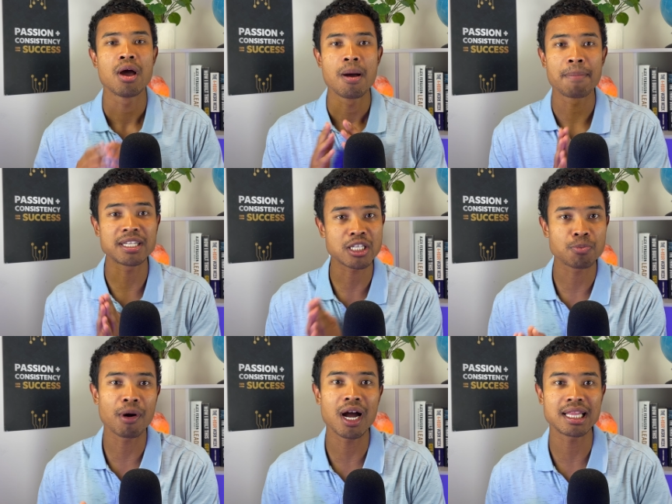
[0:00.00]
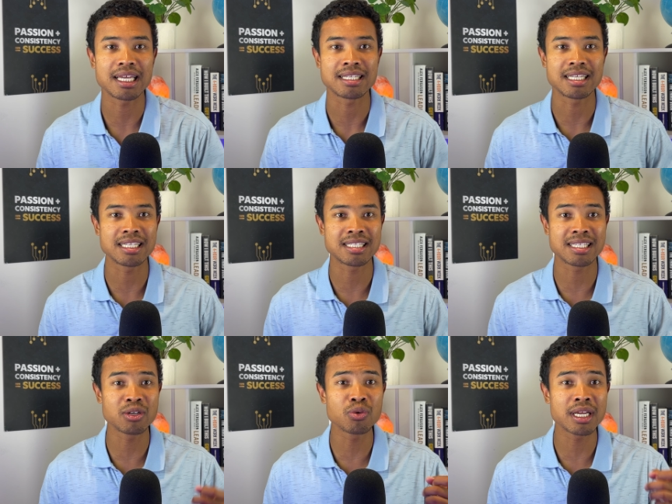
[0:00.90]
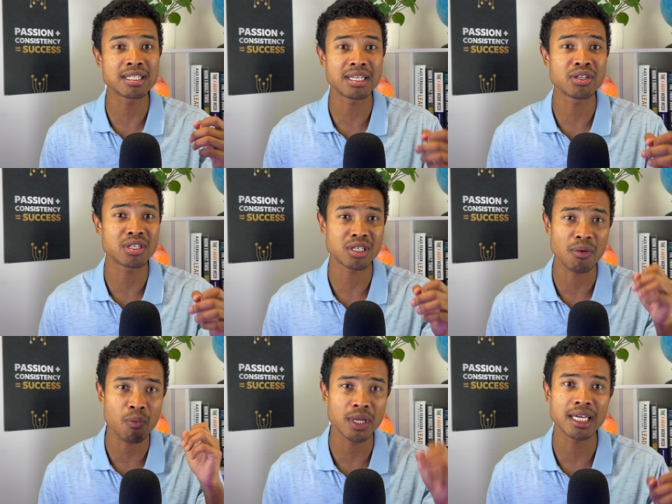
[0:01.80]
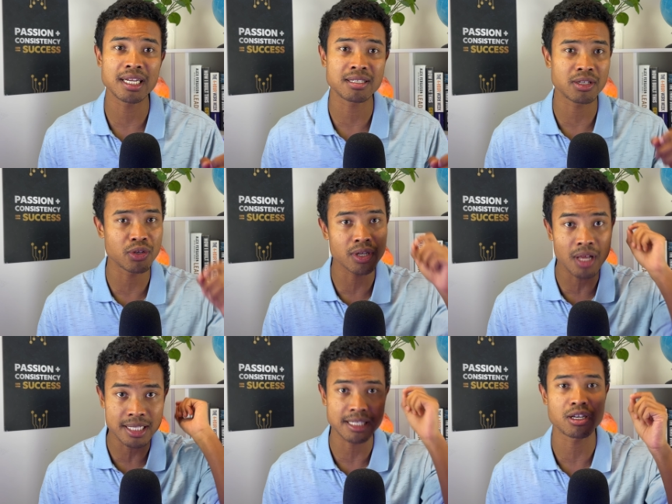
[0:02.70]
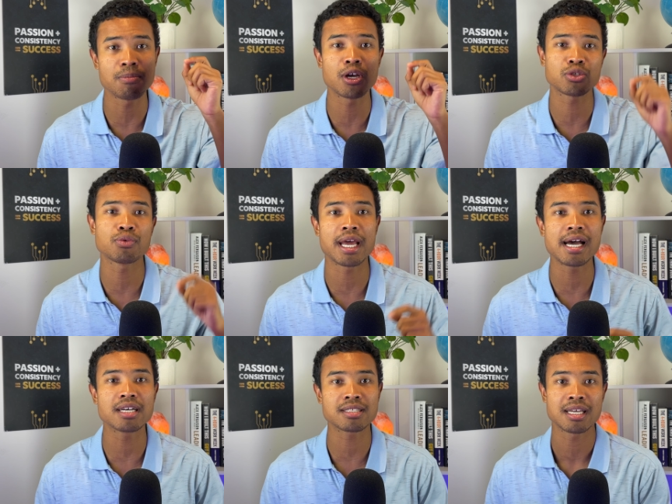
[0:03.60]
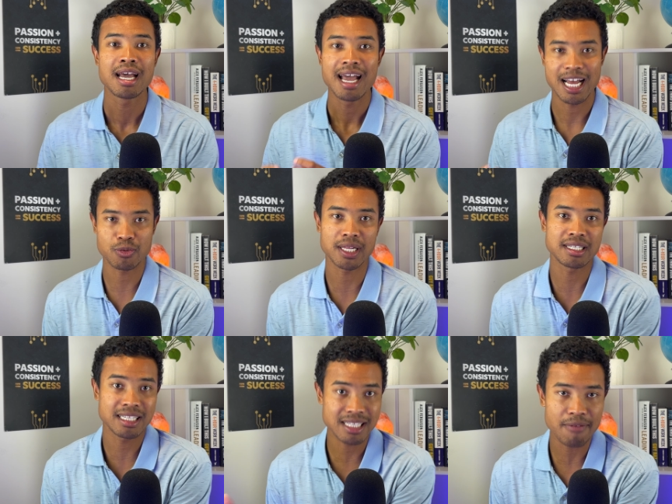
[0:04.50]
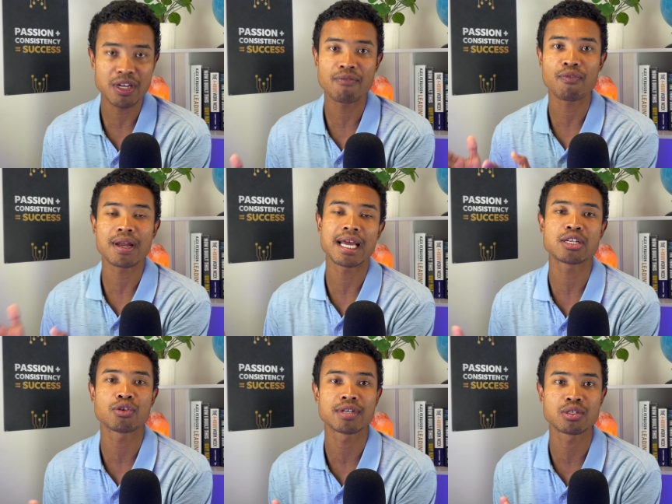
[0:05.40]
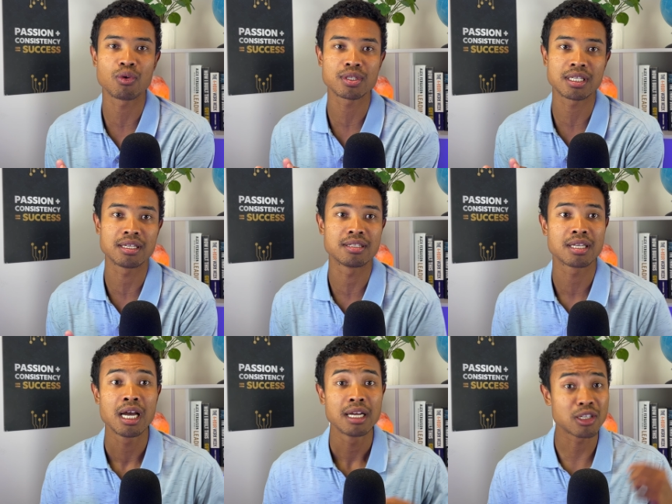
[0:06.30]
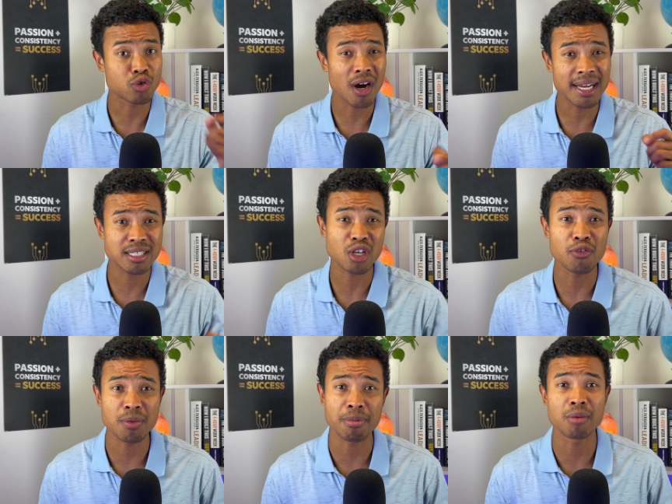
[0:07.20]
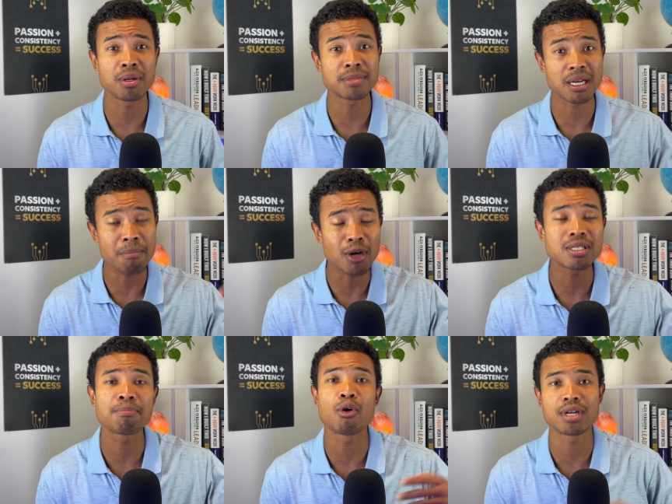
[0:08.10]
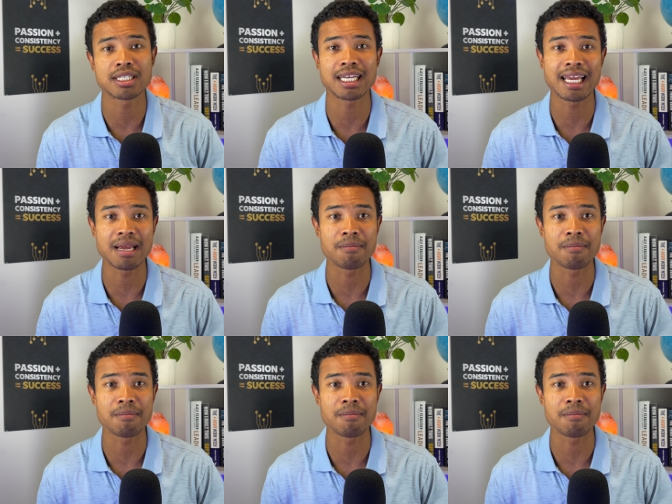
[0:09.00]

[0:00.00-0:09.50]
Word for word: But despite this, he still continued to show a willingness to utilize his commercial nous, as well as his evident financial resources, to try and solve the problems that are most important to him.